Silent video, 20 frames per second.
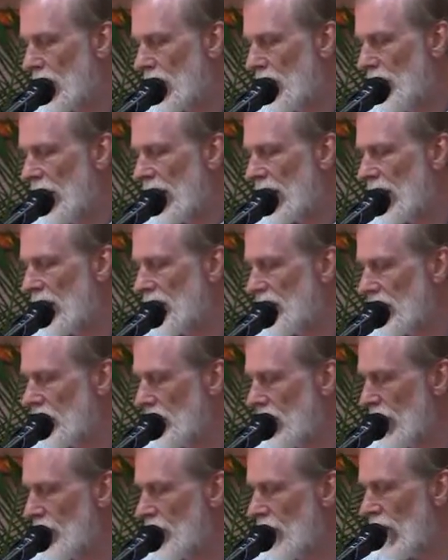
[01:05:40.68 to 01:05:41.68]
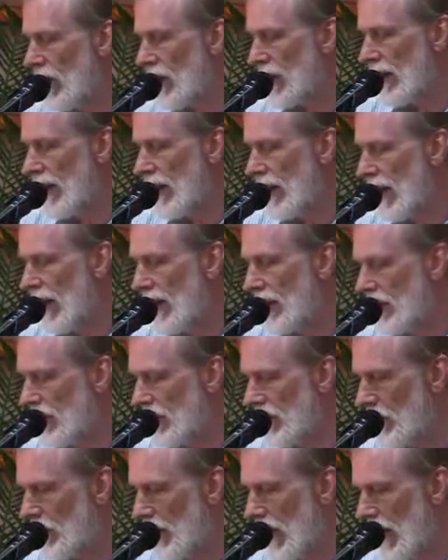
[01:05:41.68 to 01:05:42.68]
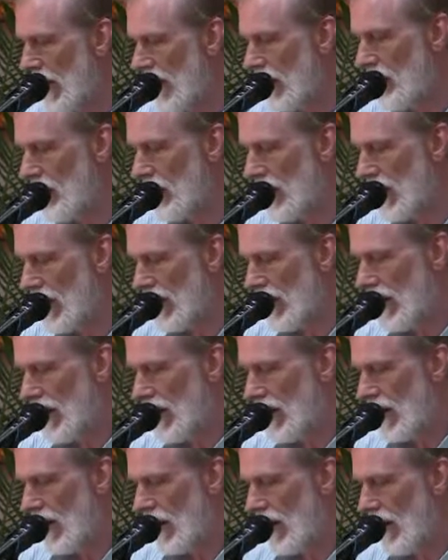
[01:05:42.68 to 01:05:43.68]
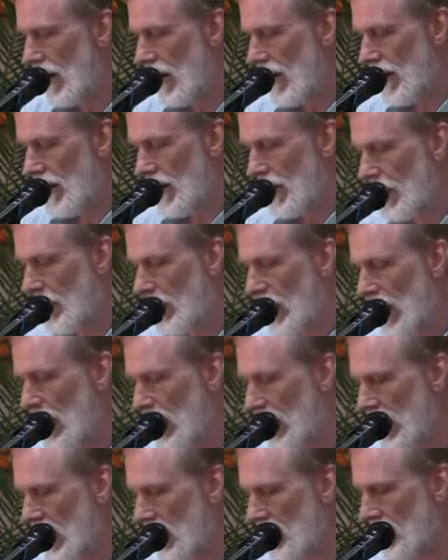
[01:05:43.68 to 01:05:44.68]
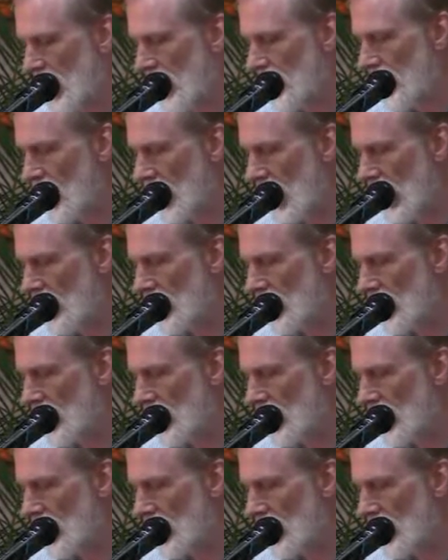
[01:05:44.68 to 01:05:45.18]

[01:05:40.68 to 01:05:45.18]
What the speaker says: because it's been partly anticipated by Anand before I